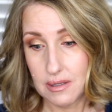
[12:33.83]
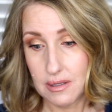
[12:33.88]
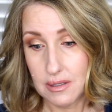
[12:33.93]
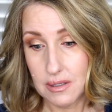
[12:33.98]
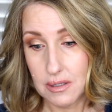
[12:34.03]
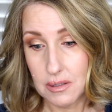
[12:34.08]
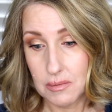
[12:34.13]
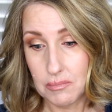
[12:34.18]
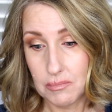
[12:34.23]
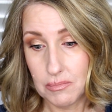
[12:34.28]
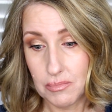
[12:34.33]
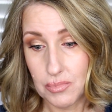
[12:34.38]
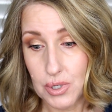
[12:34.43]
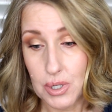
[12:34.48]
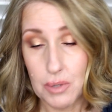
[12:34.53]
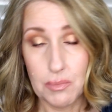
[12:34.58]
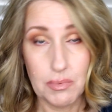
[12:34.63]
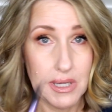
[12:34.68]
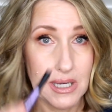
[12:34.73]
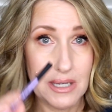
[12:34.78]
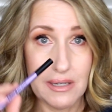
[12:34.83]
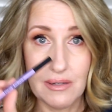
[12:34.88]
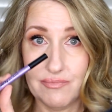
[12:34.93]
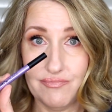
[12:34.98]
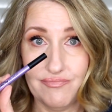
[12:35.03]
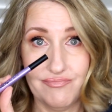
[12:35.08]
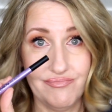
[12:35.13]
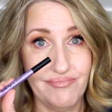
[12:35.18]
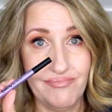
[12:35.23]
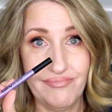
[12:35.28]
um, brow blade
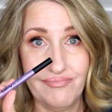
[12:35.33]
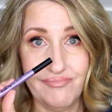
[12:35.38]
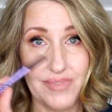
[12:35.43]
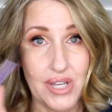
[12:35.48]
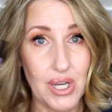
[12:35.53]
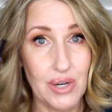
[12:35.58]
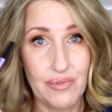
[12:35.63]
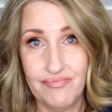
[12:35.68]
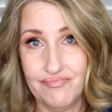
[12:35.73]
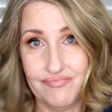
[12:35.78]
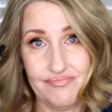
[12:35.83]
no